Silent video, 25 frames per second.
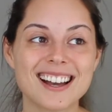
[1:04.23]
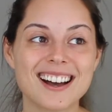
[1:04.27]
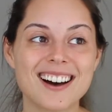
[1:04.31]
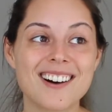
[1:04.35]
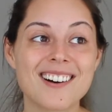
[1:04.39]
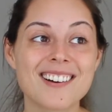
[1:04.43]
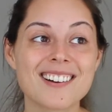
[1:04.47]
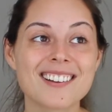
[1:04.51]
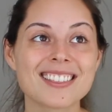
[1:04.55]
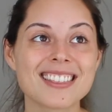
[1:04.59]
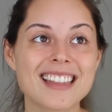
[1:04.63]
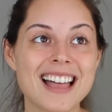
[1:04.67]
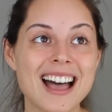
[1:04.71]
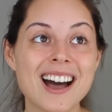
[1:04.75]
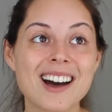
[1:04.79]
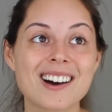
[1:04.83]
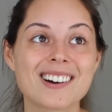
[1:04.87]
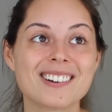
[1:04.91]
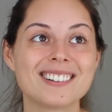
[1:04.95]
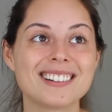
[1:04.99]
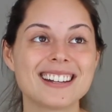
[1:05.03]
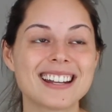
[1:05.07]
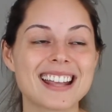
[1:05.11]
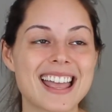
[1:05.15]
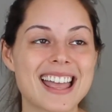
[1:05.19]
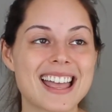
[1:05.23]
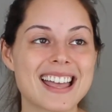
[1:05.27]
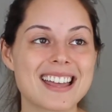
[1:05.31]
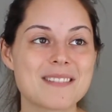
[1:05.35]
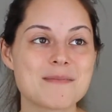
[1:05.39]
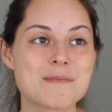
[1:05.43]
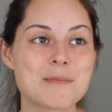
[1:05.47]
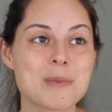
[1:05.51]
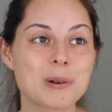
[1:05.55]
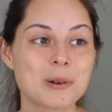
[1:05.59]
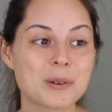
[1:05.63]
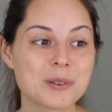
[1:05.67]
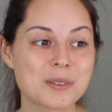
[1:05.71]
are loud
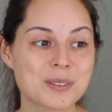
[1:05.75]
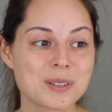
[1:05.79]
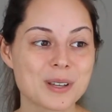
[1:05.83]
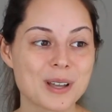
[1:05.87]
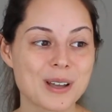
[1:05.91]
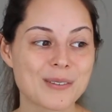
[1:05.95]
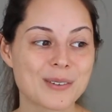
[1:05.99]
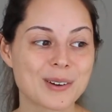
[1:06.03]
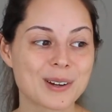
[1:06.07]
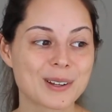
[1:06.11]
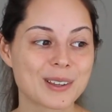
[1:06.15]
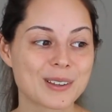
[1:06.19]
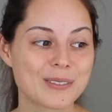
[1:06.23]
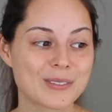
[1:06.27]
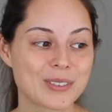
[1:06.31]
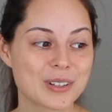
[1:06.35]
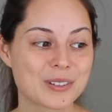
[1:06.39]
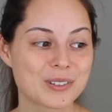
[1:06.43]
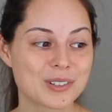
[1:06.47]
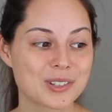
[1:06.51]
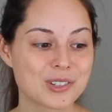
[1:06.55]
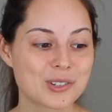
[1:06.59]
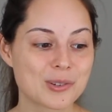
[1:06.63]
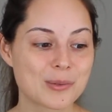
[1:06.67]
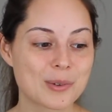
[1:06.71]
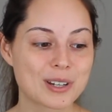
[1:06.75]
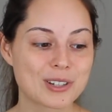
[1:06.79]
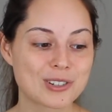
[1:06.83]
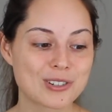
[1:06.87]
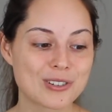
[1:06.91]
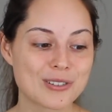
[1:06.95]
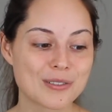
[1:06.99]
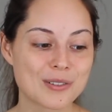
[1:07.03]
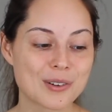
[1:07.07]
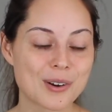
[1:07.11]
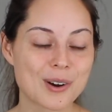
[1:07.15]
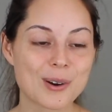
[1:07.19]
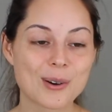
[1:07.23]
and most of our living
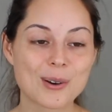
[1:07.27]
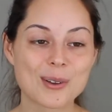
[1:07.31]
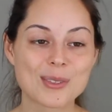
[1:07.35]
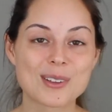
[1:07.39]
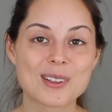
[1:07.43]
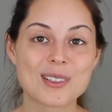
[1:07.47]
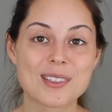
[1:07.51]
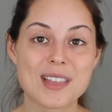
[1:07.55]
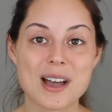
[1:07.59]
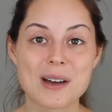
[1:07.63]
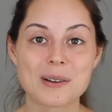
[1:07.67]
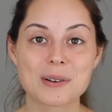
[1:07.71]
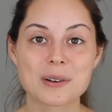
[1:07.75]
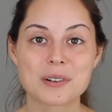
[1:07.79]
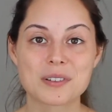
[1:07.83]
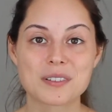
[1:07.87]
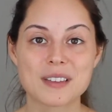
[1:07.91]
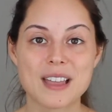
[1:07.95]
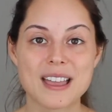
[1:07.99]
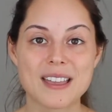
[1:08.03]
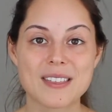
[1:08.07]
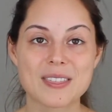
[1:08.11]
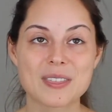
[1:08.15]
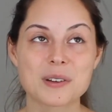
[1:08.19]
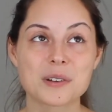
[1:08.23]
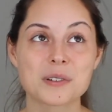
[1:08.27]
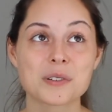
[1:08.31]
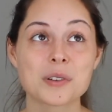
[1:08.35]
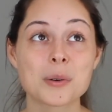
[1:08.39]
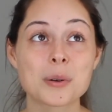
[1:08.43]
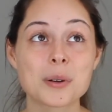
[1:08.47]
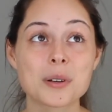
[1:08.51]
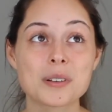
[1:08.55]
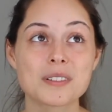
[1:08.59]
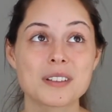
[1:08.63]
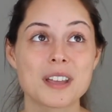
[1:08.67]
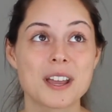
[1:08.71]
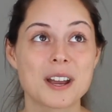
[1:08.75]
situations are on the louder side. There's
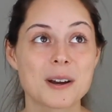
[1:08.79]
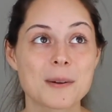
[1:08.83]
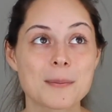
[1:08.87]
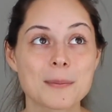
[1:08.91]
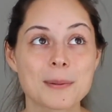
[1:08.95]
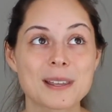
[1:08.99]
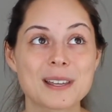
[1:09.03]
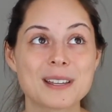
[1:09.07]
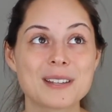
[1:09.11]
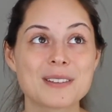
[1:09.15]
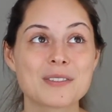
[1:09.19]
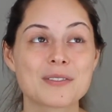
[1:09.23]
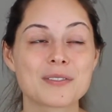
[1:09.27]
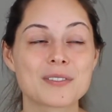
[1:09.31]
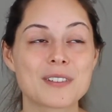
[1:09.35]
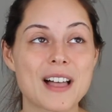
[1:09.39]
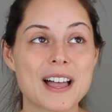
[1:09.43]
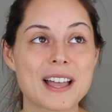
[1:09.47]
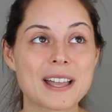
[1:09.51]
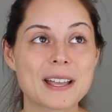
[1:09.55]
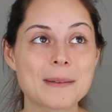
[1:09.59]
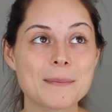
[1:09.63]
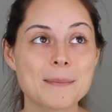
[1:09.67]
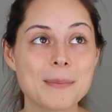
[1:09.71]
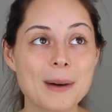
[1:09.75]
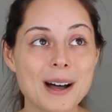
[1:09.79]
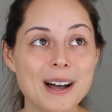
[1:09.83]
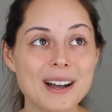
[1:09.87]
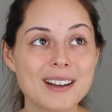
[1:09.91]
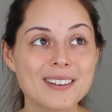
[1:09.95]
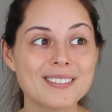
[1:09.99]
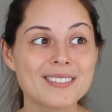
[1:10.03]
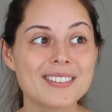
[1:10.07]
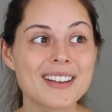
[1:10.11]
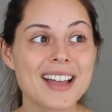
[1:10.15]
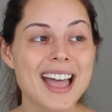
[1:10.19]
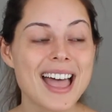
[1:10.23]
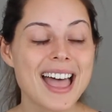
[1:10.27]
always airplanes flying
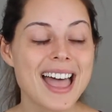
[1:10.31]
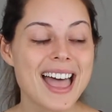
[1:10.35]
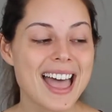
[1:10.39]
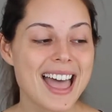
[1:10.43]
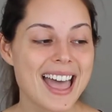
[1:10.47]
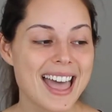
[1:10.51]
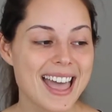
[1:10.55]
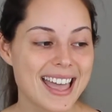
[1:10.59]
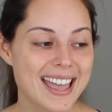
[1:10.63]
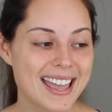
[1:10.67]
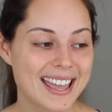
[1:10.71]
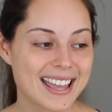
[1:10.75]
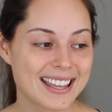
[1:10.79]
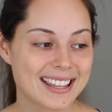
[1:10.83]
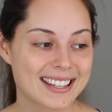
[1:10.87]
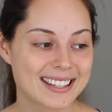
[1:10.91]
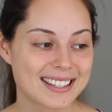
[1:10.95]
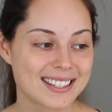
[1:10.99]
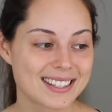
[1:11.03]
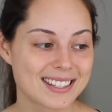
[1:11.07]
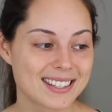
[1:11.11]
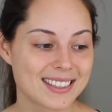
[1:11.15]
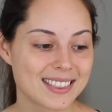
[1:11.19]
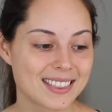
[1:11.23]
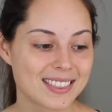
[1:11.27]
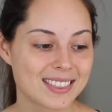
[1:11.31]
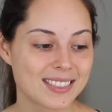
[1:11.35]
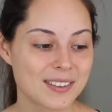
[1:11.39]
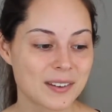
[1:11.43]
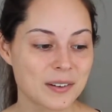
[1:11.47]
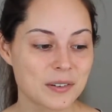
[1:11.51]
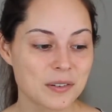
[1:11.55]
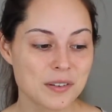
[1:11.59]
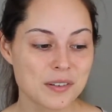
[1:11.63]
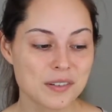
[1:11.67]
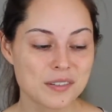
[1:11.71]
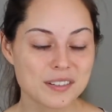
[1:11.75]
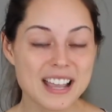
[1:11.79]
above, and
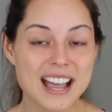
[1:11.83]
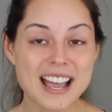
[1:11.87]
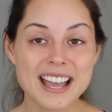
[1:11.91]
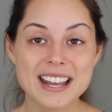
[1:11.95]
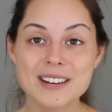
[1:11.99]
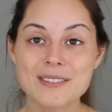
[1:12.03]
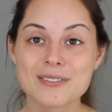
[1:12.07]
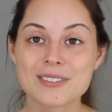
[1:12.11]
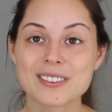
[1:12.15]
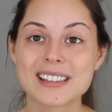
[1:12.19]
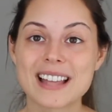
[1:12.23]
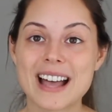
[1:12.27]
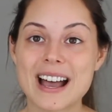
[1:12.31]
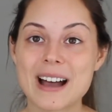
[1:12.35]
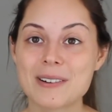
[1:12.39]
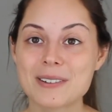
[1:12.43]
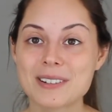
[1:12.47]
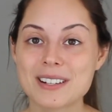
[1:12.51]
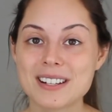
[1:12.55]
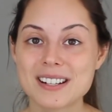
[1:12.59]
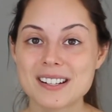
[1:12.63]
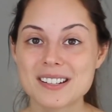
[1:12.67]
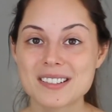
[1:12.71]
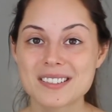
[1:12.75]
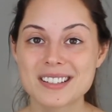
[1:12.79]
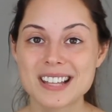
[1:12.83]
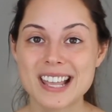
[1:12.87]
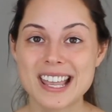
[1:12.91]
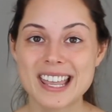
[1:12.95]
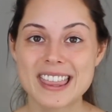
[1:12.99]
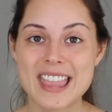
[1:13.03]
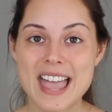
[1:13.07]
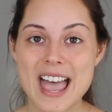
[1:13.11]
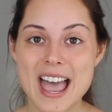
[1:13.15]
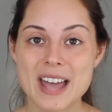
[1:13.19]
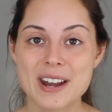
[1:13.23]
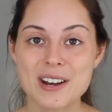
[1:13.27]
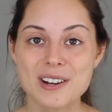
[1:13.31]
there's this kind of loudness in
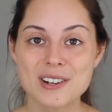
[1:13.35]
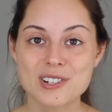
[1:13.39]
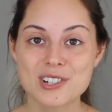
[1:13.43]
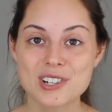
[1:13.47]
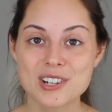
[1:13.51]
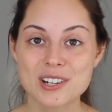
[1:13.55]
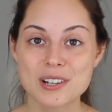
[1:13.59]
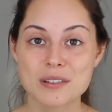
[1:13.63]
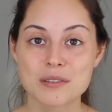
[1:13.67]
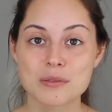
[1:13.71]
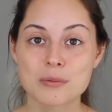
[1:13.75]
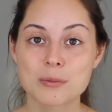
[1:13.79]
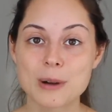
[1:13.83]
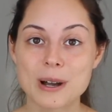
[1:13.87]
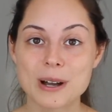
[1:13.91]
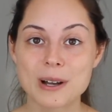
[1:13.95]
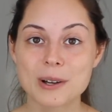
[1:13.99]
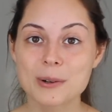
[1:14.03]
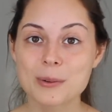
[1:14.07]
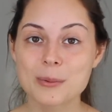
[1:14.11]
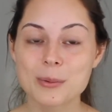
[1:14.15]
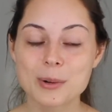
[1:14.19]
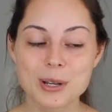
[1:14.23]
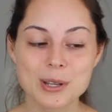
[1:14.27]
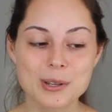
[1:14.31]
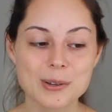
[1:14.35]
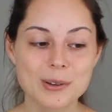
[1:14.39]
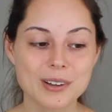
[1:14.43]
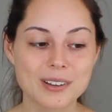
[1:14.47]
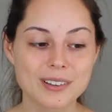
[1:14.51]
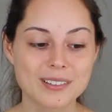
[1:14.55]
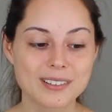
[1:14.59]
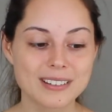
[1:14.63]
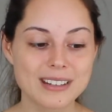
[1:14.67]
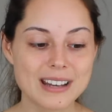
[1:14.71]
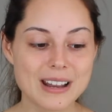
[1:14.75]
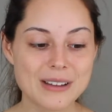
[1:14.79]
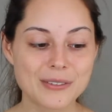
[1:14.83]
the energy as well where you
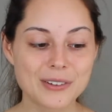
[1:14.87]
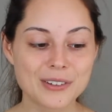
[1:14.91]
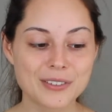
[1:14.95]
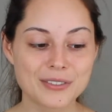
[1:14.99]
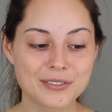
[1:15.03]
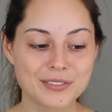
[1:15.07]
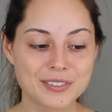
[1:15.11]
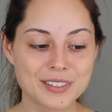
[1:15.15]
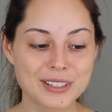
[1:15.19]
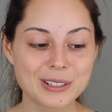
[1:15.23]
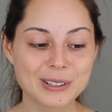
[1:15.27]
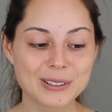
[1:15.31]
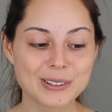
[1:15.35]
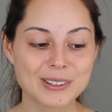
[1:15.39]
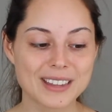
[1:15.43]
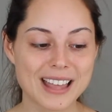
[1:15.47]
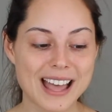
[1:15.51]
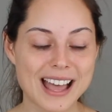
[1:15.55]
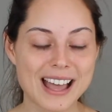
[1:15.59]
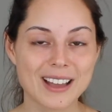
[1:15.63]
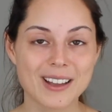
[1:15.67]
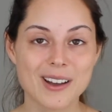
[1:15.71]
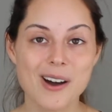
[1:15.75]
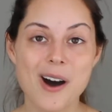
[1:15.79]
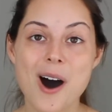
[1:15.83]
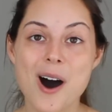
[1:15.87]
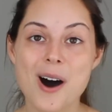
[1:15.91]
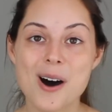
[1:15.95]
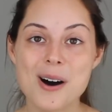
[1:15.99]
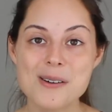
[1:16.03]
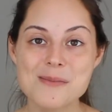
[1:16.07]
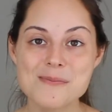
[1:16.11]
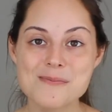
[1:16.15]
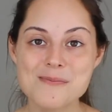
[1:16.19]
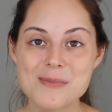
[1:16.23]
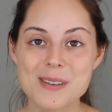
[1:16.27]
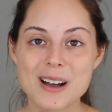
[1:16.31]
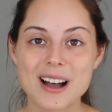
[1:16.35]
never feel that
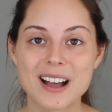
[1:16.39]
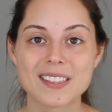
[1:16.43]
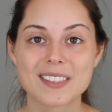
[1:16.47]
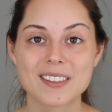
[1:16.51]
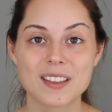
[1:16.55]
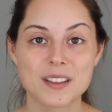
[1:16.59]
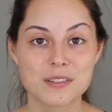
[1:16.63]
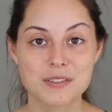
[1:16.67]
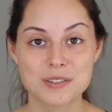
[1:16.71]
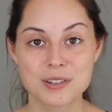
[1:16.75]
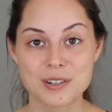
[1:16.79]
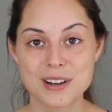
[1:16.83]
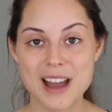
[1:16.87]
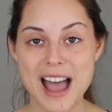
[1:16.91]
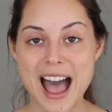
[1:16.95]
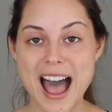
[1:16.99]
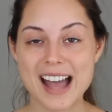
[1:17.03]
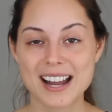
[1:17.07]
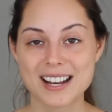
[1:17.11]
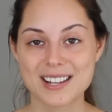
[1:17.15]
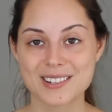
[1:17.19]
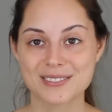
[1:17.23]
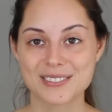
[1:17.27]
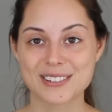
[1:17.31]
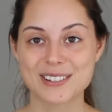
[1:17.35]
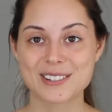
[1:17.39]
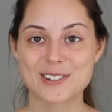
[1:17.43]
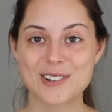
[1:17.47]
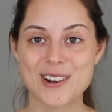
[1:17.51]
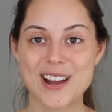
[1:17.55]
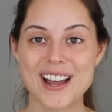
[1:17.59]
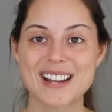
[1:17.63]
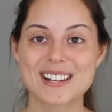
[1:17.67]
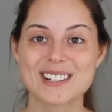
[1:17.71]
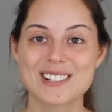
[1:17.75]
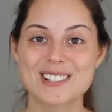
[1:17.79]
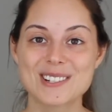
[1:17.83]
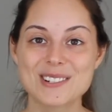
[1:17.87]
calm unless you're actively
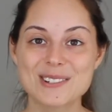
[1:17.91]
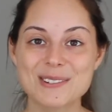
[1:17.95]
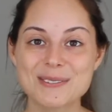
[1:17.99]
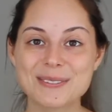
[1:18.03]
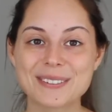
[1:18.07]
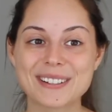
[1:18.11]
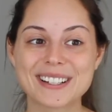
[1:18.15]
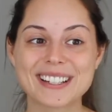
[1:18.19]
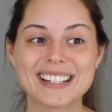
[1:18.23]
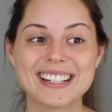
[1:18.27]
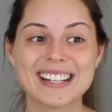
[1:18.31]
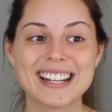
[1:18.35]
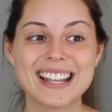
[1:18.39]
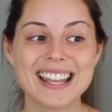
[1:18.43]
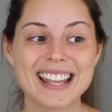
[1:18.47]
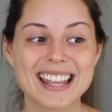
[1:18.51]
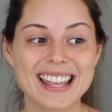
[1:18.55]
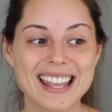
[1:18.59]
trying to. But